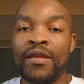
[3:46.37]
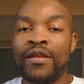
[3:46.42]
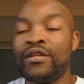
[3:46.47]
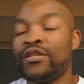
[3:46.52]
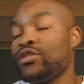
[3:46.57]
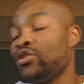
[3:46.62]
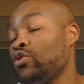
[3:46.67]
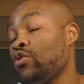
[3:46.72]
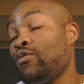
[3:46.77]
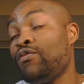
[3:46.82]

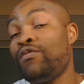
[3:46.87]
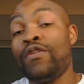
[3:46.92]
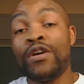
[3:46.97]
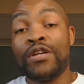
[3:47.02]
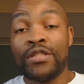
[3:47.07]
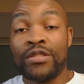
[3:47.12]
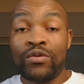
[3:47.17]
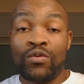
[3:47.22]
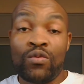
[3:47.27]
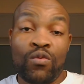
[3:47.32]
So
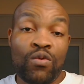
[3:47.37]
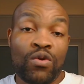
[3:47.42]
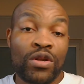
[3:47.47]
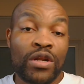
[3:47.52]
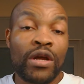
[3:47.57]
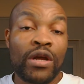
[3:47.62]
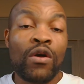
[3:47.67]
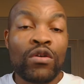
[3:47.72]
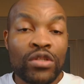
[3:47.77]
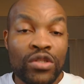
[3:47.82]
first,
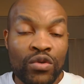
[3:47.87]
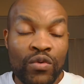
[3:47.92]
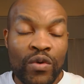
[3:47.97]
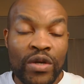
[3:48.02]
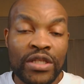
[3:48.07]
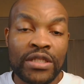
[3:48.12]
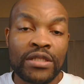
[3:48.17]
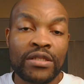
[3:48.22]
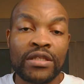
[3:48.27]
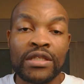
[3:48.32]
the
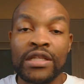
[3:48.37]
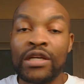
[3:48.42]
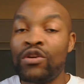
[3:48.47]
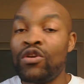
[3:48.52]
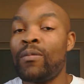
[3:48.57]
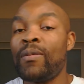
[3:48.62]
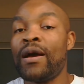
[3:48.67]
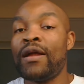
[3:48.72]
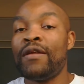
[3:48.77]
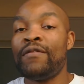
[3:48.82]
consequences the
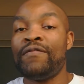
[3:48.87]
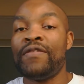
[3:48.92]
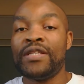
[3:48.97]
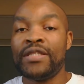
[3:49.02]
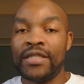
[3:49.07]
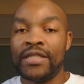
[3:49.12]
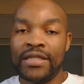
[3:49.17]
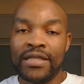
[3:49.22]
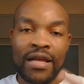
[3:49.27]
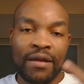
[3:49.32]
club can
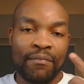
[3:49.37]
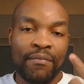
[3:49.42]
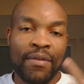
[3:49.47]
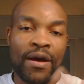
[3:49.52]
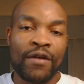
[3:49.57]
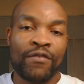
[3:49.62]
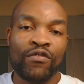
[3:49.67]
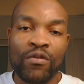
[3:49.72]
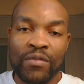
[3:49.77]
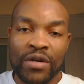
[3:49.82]
face is like
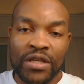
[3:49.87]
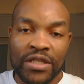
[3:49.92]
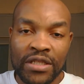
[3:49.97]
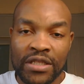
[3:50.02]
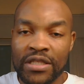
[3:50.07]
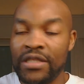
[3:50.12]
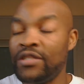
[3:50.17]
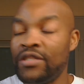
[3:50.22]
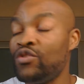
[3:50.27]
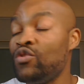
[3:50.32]
ban from
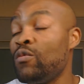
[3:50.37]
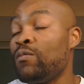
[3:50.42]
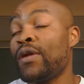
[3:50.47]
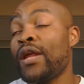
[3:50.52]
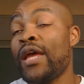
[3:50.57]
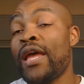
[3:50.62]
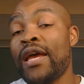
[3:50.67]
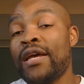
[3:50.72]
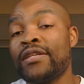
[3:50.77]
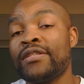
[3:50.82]
registering new
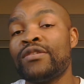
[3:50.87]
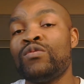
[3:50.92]
players,